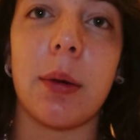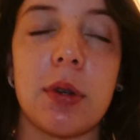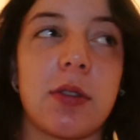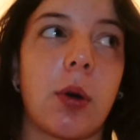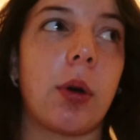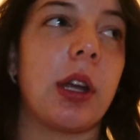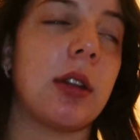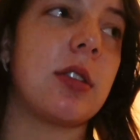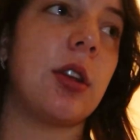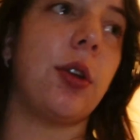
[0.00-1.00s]
I was
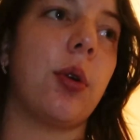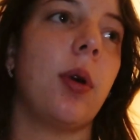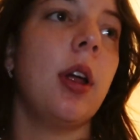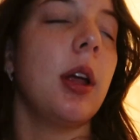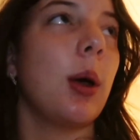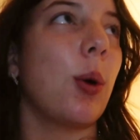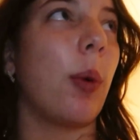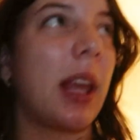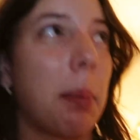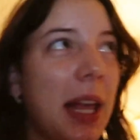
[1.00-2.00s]
going to
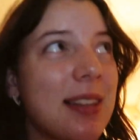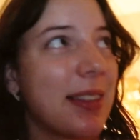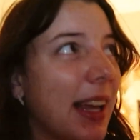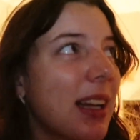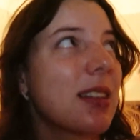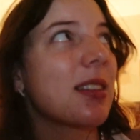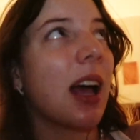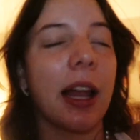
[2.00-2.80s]
wake up at 6.